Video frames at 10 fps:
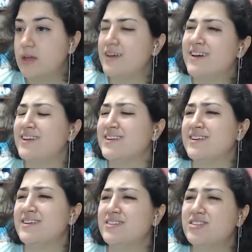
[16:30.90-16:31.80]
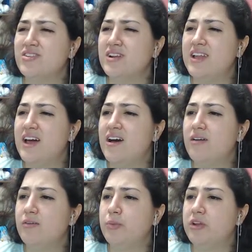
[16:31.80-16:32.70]
And then don't allow,
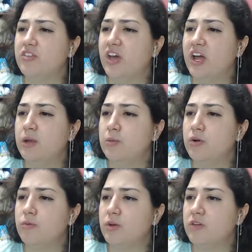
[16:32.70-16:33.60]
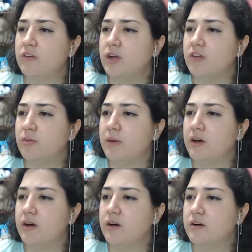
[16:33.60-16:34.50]
we'll put a timer. We'll give you guys
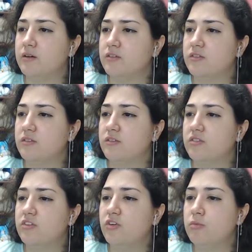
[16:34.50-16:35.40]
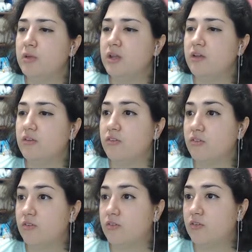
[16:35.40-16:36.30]
about two
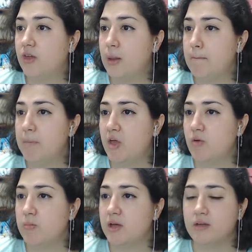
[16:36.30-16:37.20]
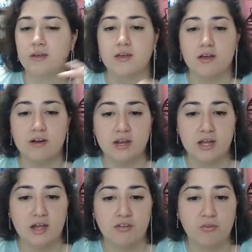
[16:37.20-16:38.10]
minutes. Boom. Alright
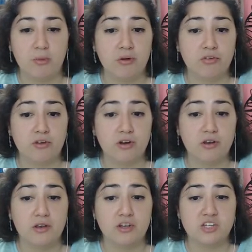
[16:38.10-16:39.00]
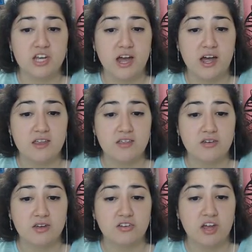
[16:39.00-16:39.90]
guys, the poll started in the chat. You
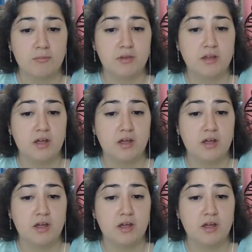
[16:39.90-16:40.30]
can type in